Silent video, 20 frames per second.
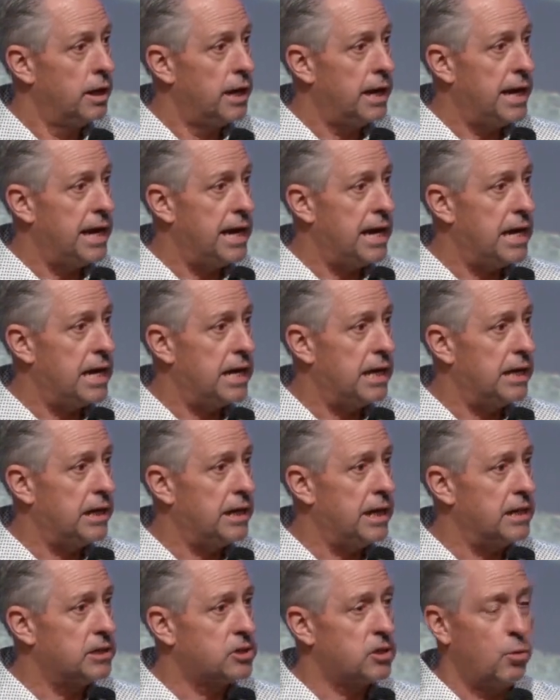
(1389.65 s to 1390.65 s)

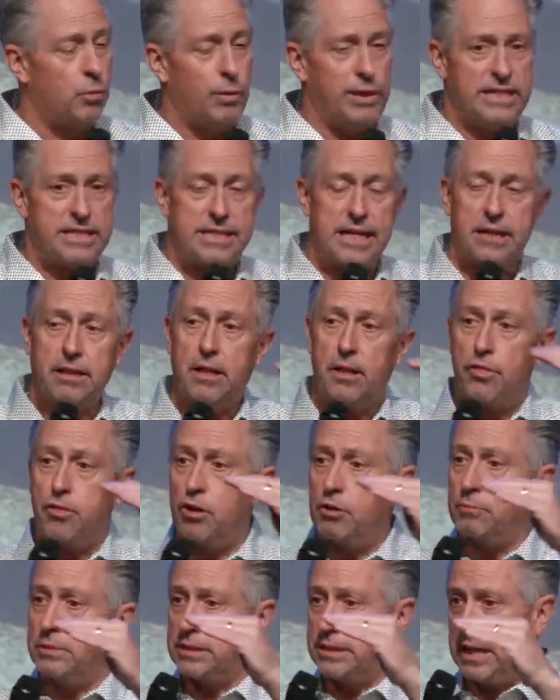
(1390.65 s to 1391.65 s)
And, and so we set the
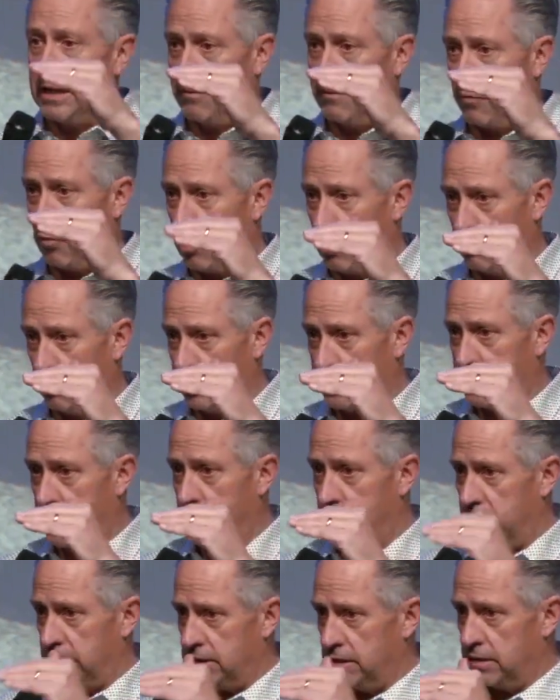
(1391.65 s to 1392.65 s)
thermostat for him. We
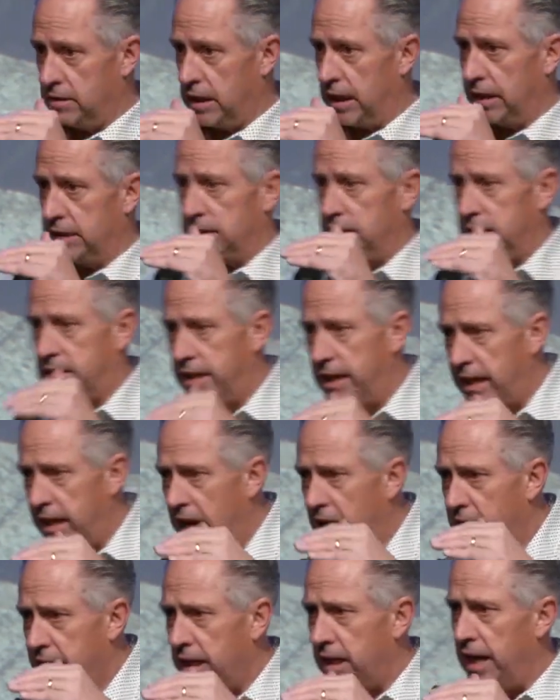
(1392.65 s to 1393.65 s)
set it at, I said, Teddy,
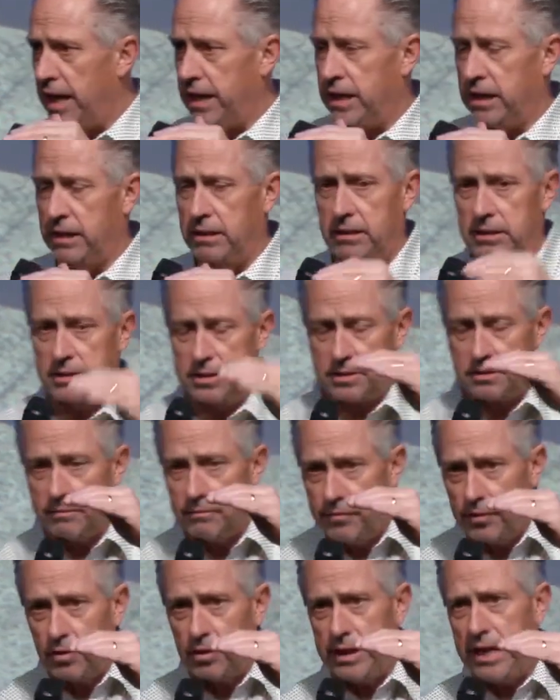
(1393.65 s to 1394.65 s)
how do you like it? Is this
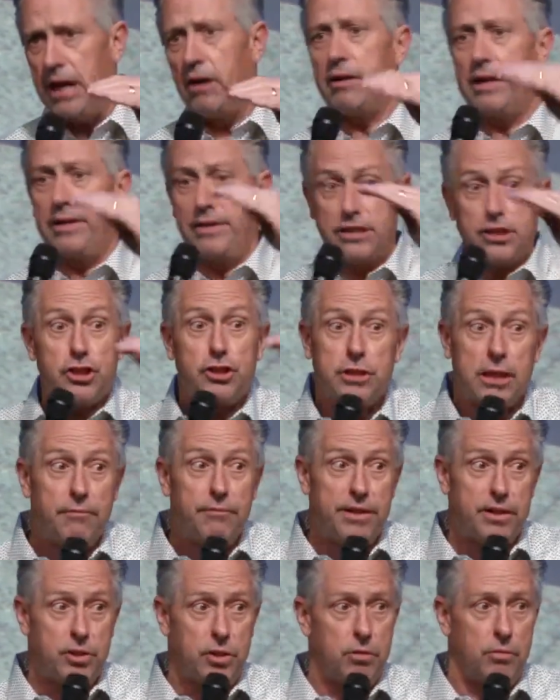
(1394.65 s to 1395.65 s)
feel good? Yeah, okay, this is
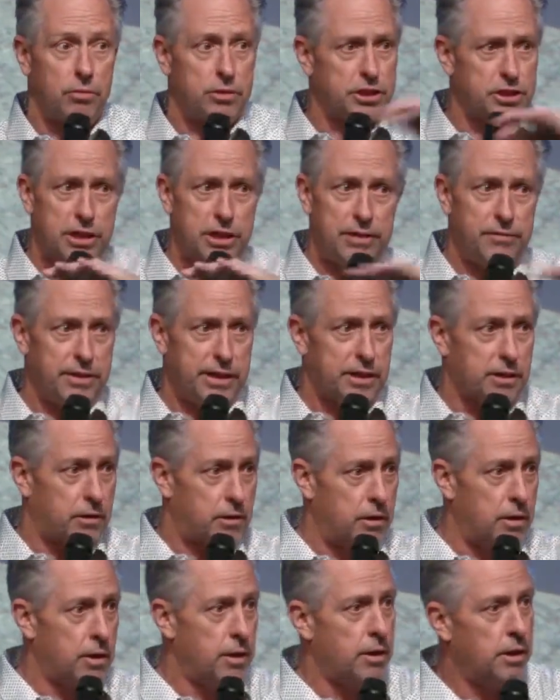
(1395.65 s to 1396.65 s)
72. Just leave it here.
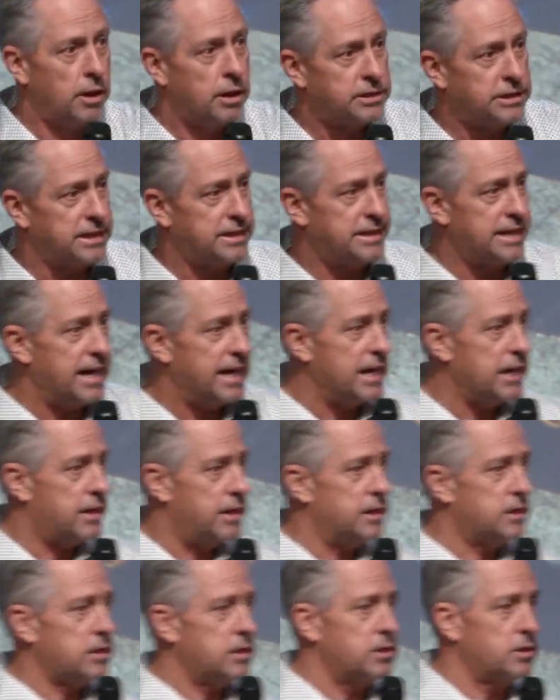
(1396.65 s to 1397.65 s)
I said, Teddy,
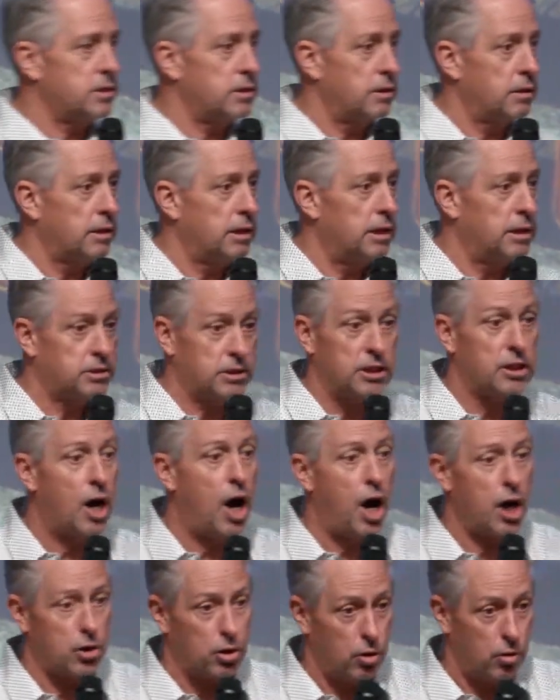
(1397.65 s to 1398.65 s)
this is, it's on
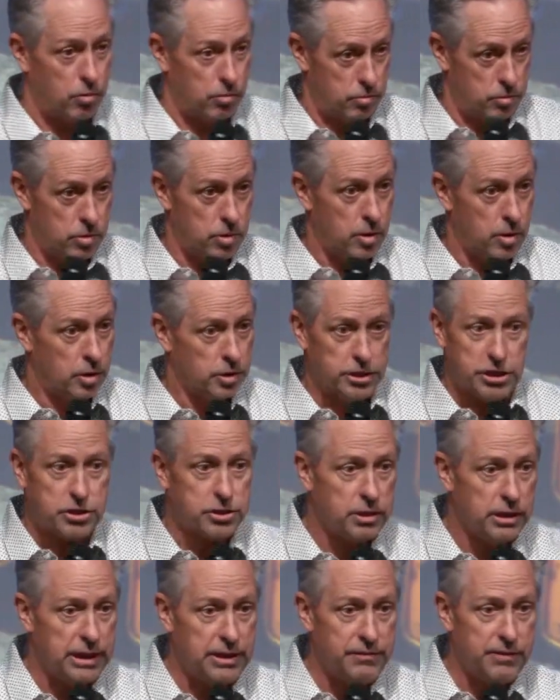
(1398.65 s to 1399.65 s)
auto.
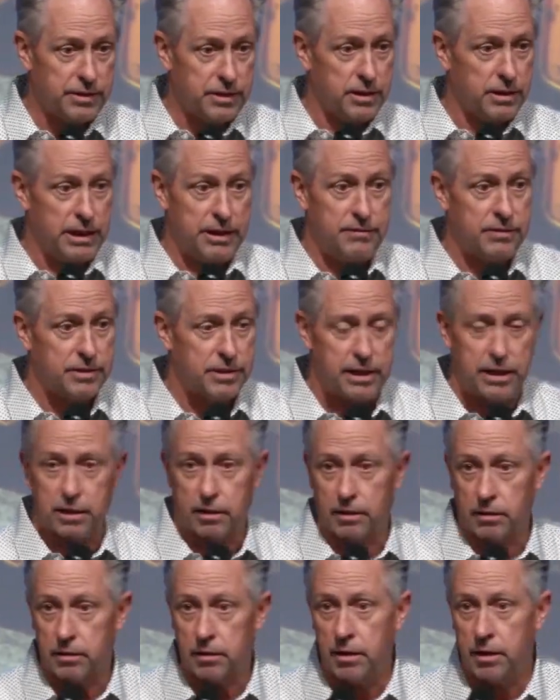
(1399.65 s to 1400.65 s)
Just leave it, leave it
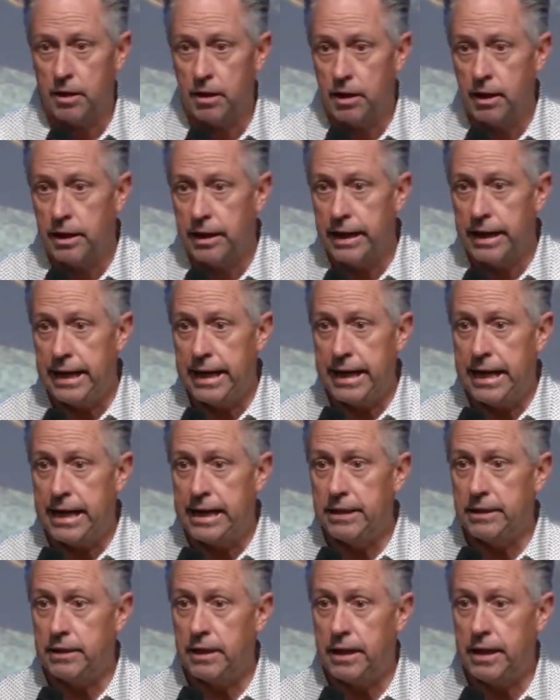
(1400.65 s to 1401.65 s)
there.
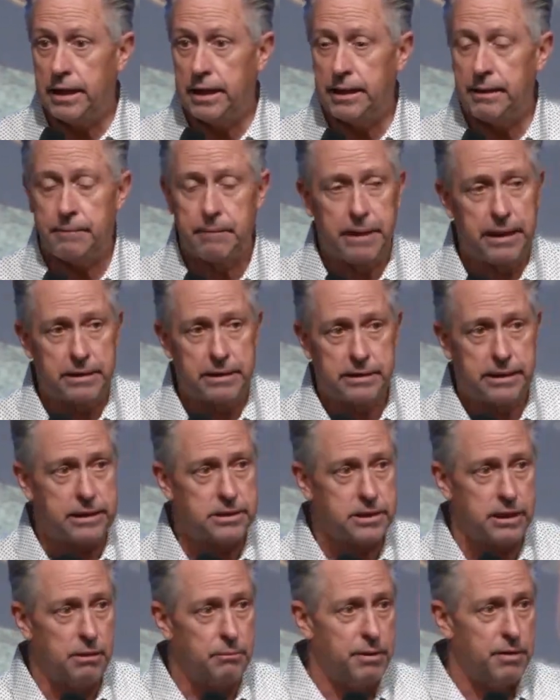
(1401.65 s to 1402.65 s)
And uh, it,
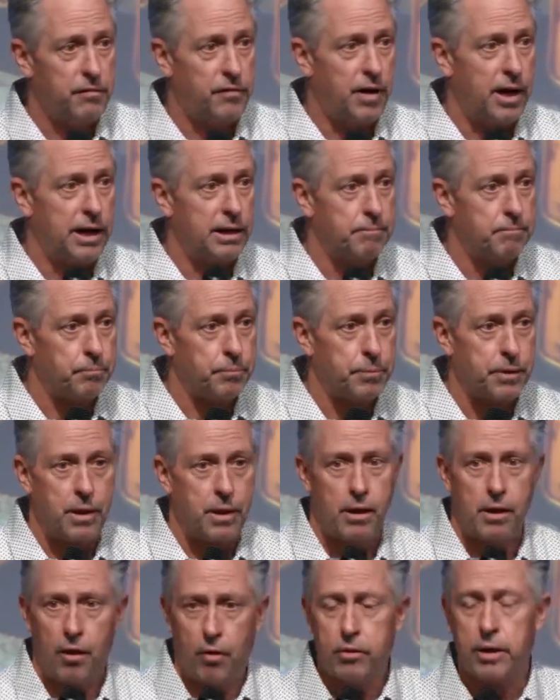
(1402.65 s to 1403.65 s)
it, it'll be fine.
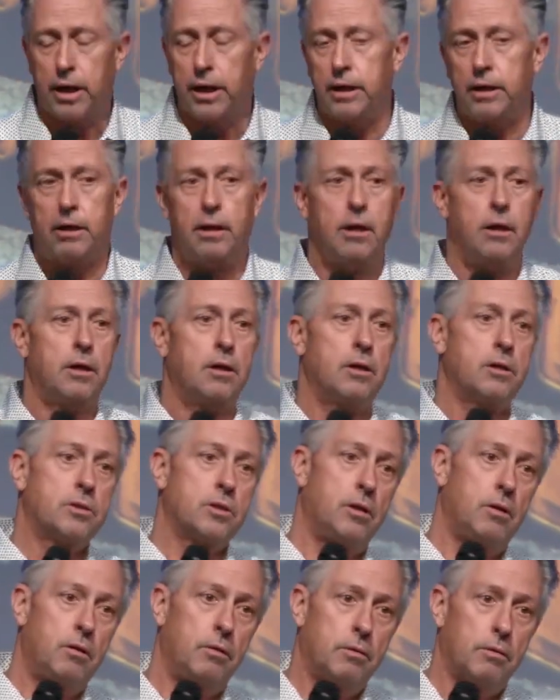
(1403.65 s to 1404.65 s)
Okay.
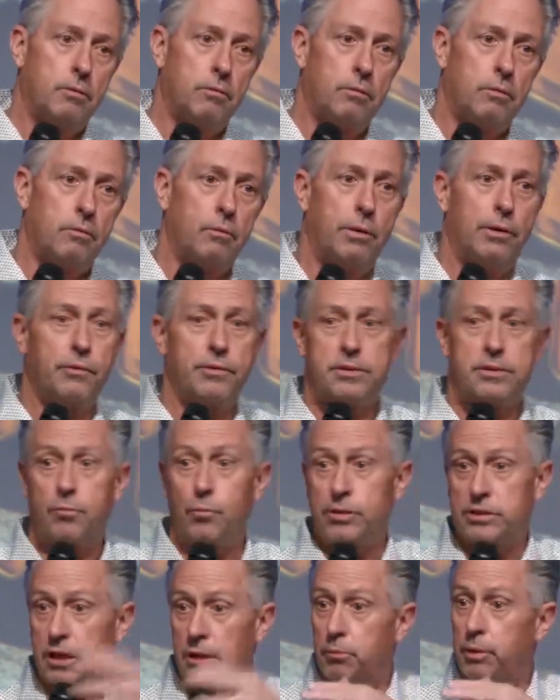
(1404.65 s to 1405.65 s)
So we, were,
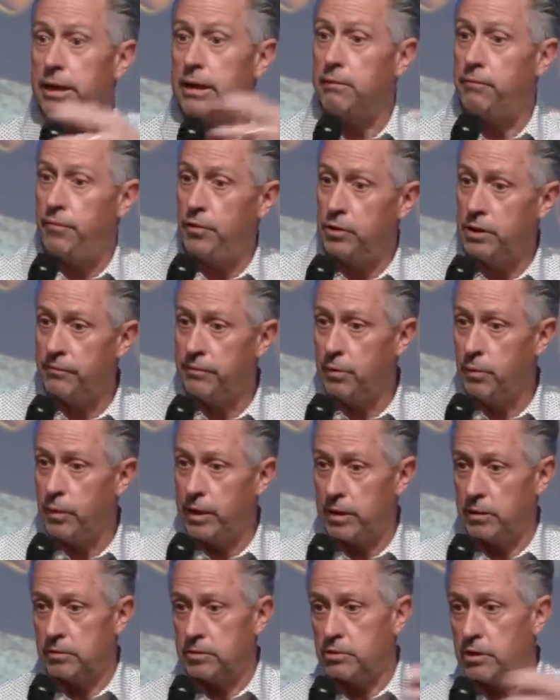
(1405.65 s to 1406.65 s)
we started bringing him food every
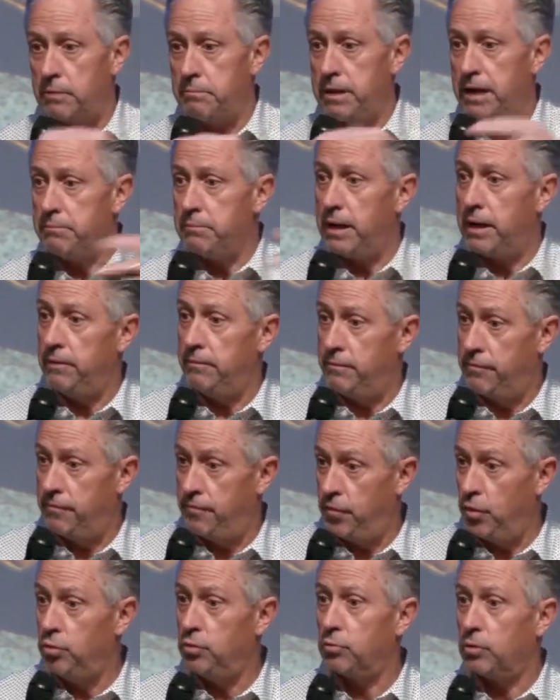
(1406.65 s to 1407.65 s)
week. So I made my
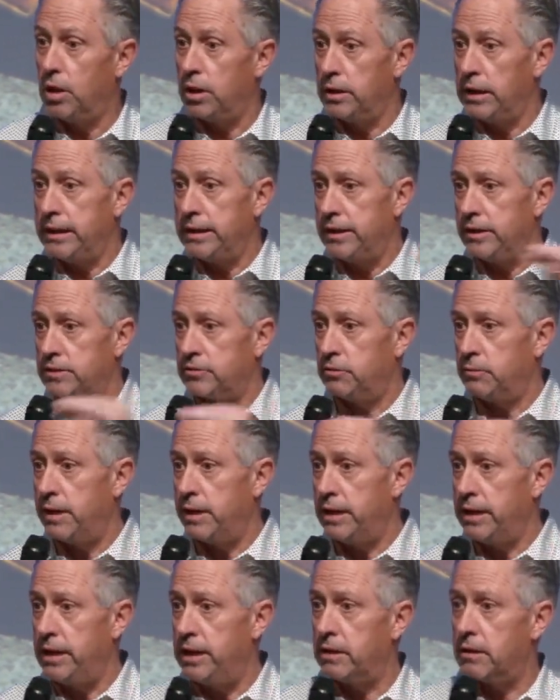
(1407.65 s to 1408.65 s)
food run. I did this for
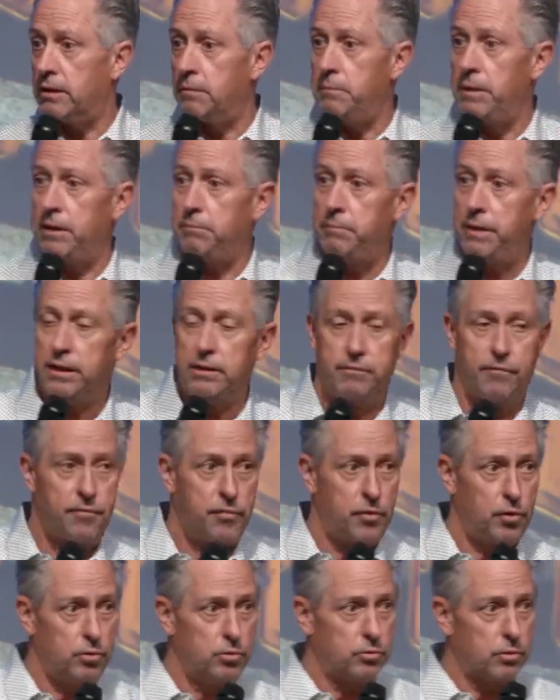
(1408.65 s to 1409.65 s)
about a year. I made, made a
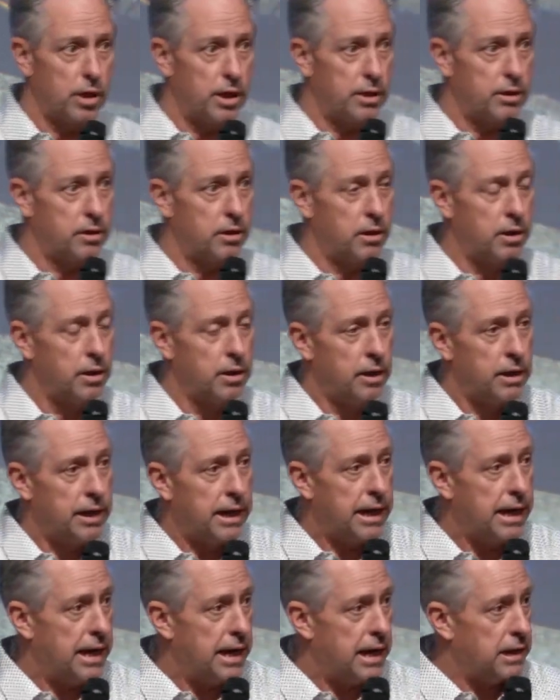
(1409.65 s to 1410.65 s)
food run
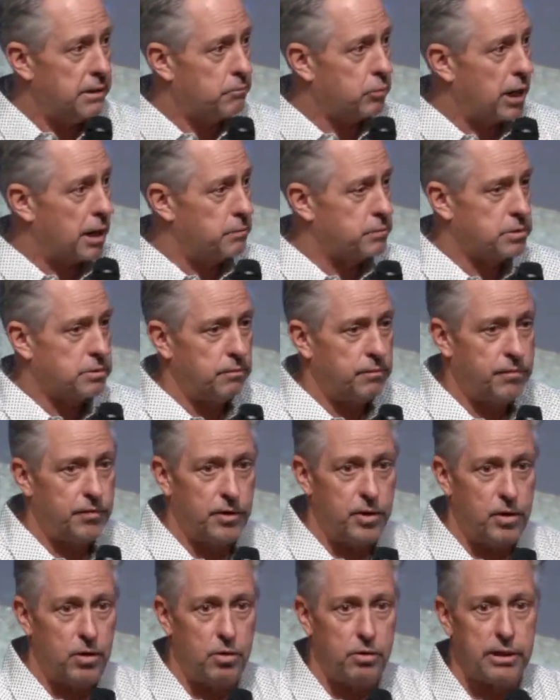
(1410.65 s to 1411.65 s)
and brought him some
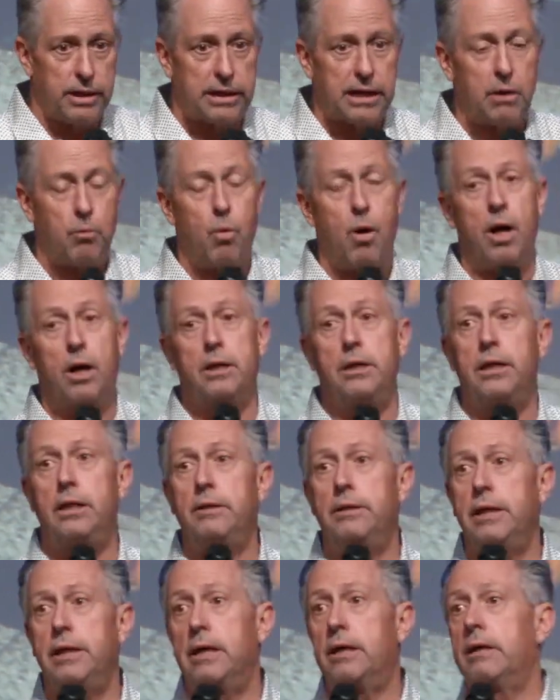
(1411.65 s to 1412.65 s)
food. And I walked
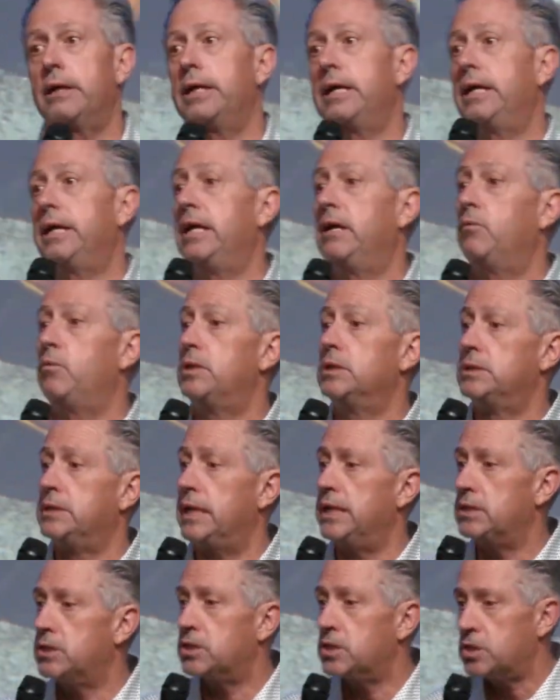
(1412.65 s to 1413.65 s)
in there and it was
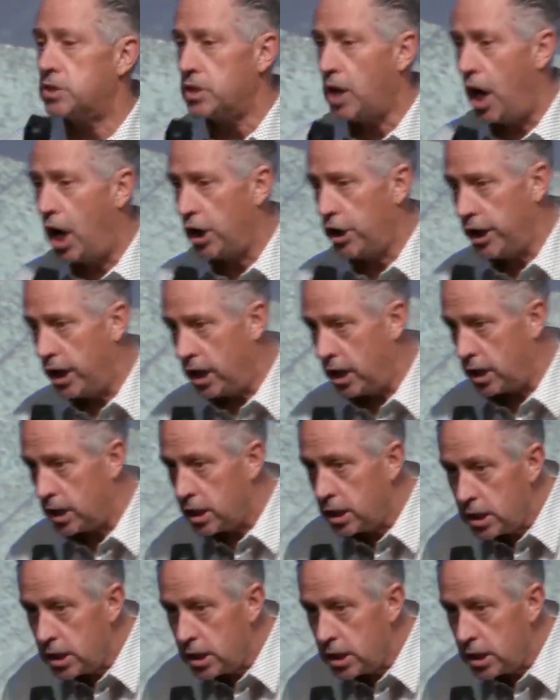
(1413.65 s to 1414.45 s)
a sauna.